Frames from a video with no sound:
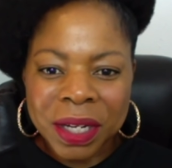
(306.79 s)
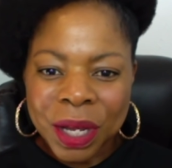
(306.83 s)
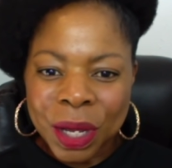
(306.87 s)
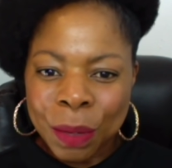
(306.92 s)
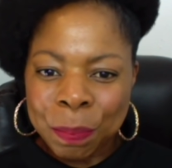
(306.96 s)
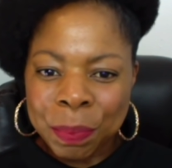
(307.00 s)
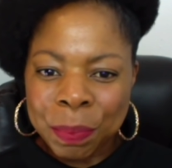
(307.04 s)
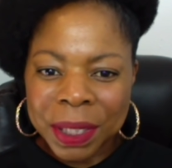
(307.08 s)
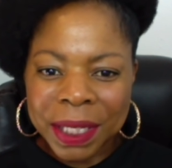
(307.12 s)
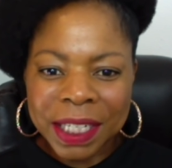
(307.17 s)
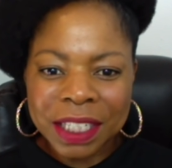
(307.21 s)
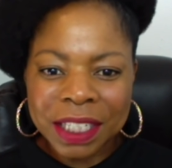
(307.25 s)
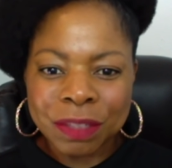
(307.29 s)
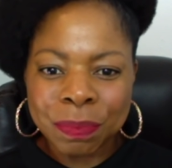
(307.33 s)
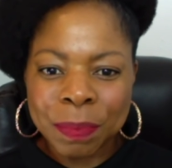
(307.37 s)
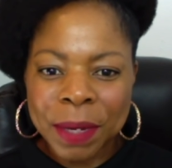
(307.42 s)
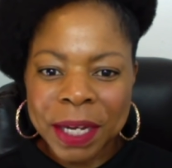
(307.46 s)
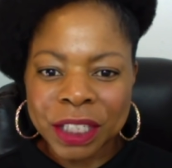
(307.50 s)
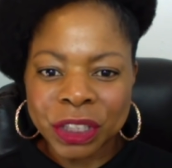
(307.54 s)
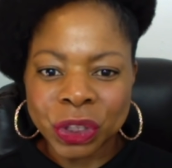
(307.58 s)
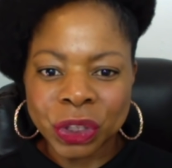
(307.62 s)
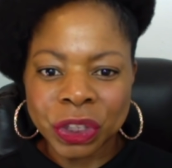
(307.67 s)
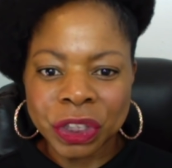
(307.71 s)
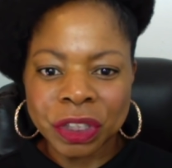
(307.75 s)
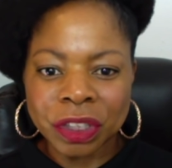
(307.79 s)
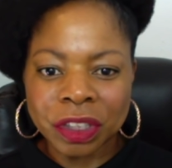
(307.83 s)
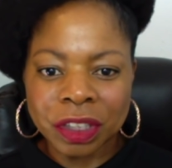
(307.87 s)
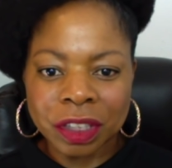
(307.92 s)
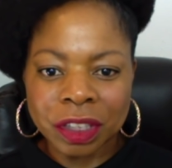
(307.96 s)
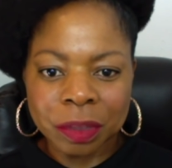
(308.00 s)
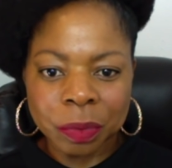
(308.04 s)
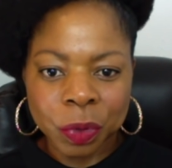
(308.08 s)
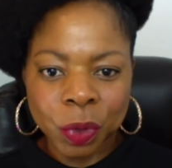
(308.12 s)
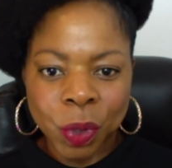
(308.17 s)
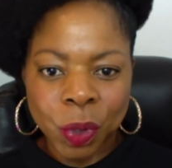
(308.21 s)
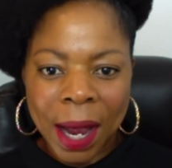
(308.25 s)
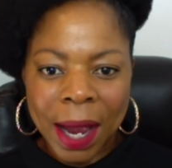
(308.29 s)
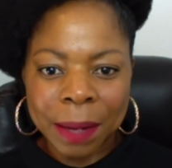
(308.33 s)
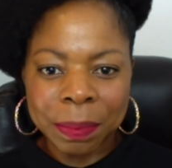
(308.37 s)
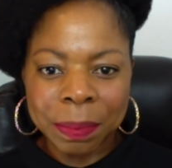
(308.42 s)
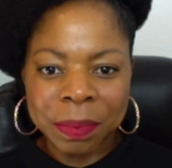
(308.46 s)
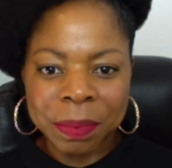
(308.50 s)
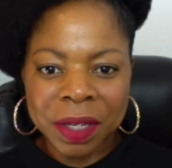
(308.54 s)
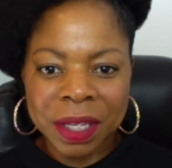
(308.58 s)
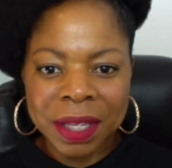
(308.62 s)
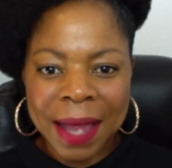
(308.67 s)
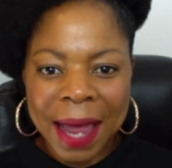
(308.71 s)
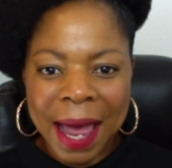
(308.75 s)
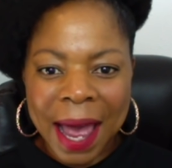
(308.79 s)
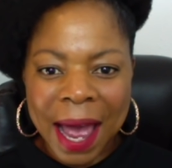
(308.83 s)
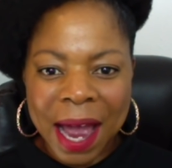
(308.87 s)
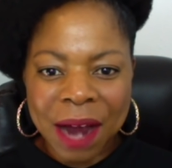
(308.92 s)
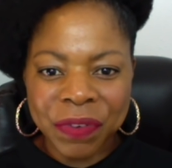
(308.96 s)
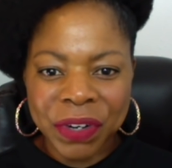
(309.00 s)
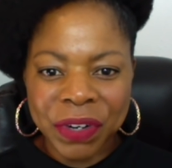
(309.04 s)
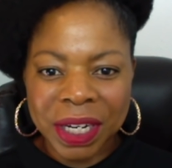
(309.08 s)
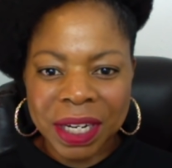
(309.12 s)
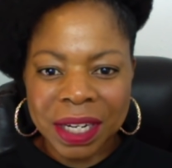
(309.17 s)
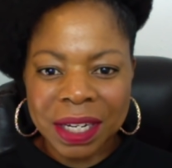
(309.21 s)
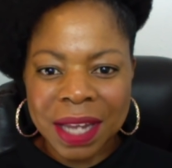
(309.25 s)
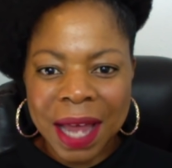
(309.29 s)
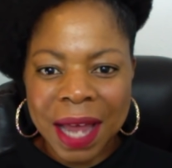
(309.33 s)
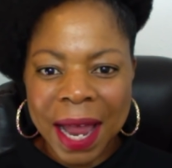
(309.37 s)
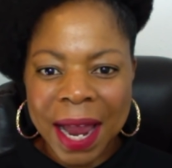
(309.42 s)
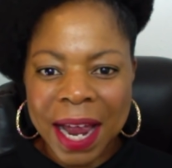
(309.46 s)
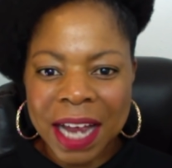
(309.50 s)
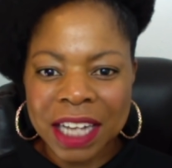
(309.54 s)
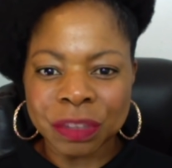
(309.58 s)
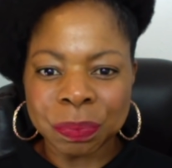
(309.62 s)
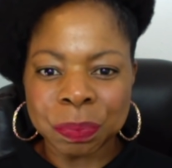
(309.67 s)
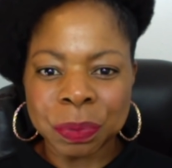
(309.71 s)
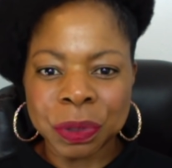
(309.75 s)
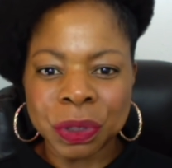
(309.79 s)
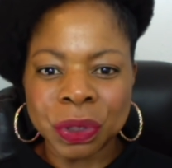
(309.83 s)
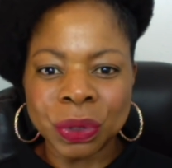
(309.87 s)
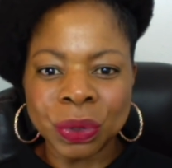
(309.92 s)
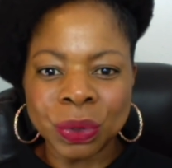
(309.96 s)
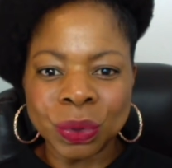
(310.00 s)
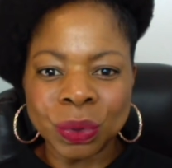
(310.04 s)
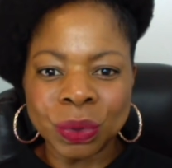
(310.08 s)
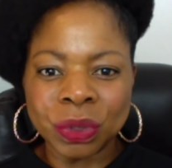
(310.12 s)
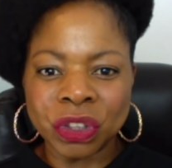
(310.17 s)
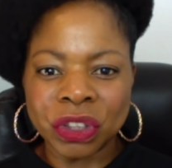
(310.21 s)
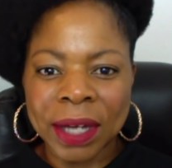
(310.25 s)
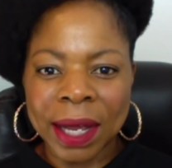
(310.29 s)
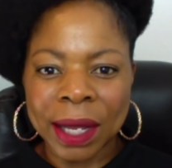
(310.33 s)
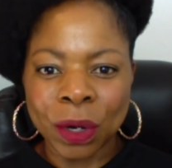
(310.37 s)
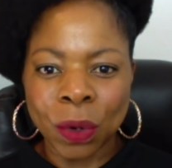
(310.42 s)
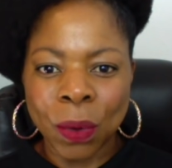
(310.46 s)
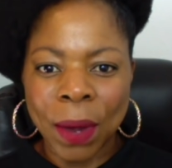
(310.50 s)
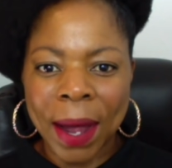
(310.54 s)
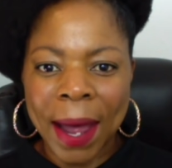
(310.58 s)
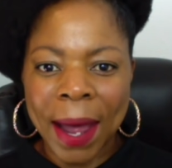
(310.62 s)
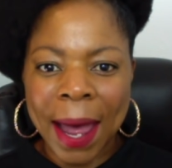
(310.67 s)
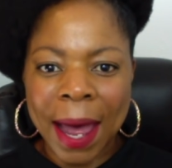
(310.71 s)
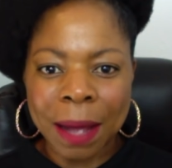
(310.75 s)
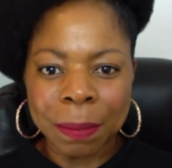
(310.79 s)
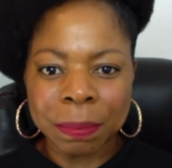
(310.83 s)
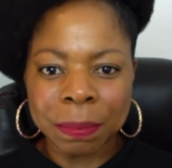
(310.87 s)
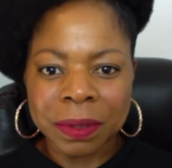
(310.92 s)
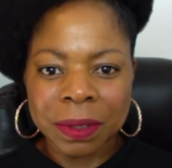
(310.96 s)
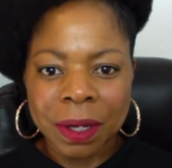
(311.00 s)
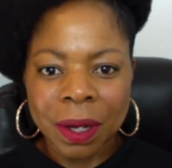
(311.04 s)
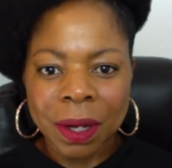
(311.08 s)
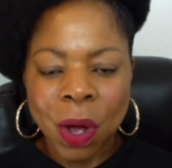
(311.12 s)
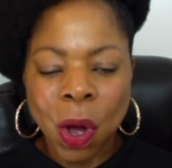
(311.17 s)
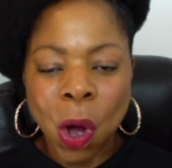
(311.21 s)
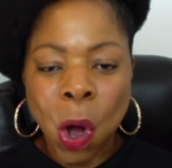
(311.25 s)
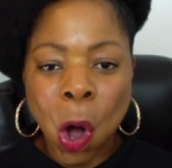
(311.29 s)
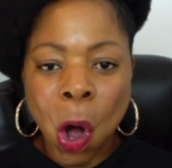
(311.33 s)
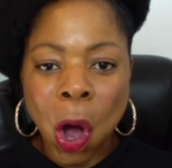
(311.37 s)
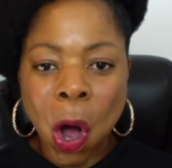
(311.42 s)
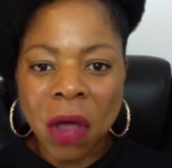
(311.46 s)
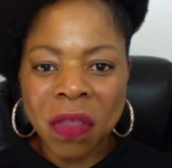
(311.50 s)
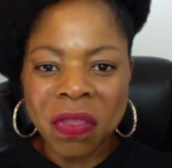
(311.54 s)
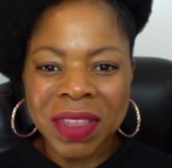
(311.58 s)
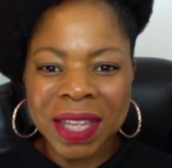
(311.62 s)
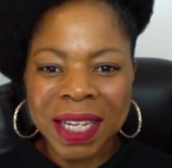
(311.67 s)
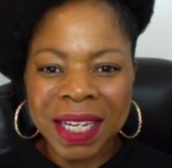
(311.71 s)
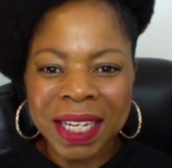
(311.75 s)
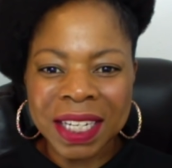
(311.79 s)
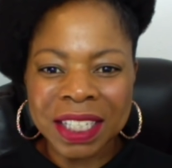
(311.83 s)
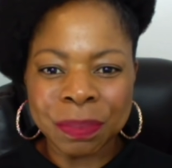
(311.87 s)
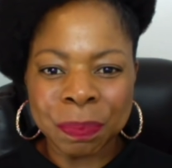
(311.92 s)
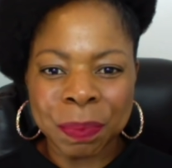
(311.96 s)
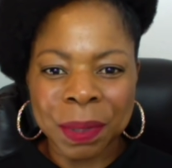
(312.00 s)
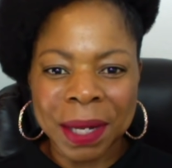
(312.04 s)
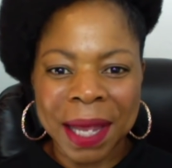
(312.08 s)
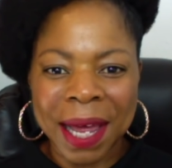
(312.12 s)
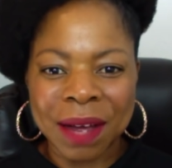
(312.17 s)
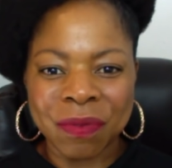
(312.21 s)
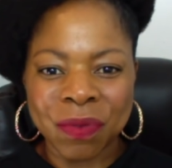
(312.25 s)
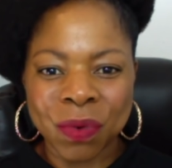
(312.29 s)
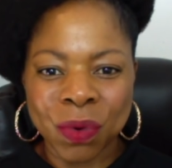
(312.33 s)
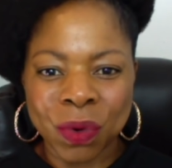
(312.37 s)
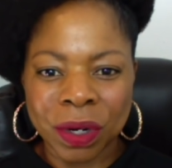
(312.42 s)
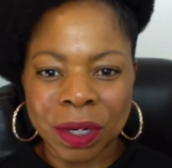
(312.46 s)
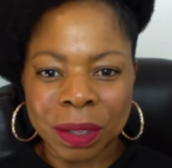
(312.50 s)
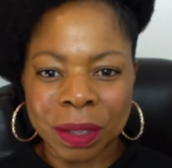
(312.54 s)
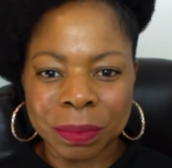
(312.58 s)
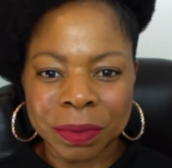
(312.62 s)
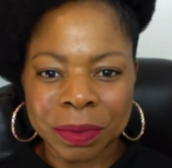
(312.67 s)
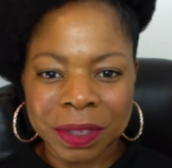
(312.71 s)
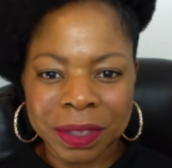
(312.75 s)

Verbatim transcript: Please make sure you subscribe to the African Diaspora News Channel app on these platforms.